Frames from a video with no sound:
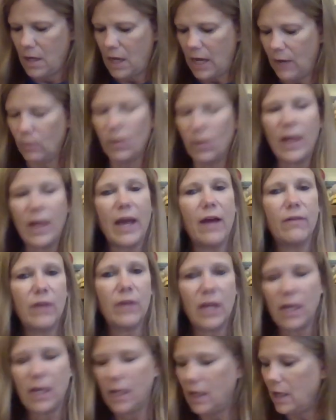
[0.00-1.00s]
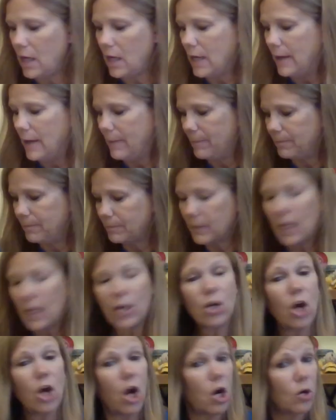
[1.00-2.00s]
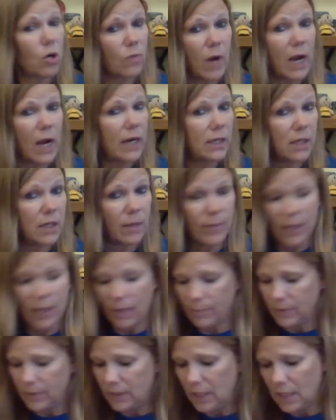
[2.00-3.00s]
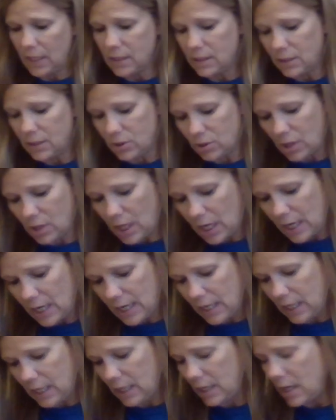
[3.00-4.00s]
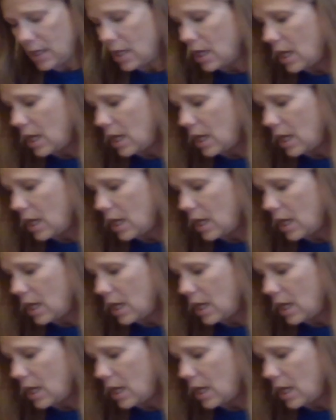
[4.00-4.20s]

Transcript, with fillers: I will have a um, car ride coming up at the end of July,